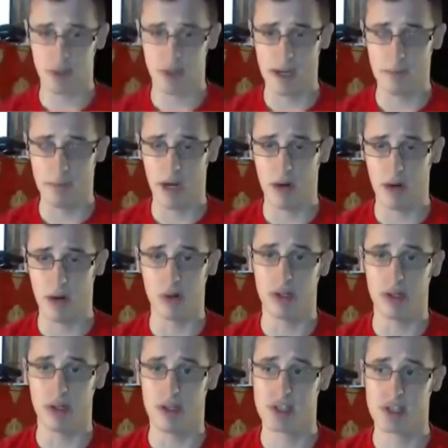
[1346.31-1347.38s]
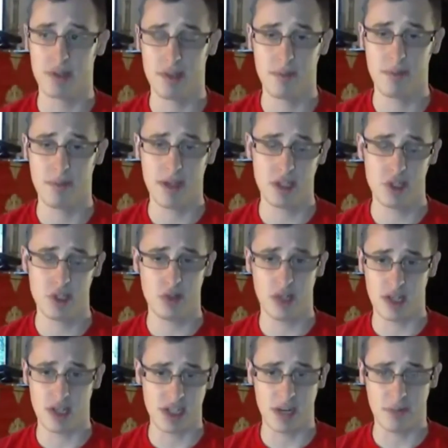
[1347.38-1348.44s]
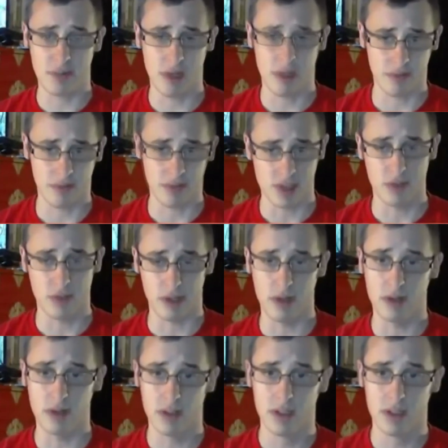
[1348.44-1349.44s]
high powered. It's basically shooting a sniper rifle at someone.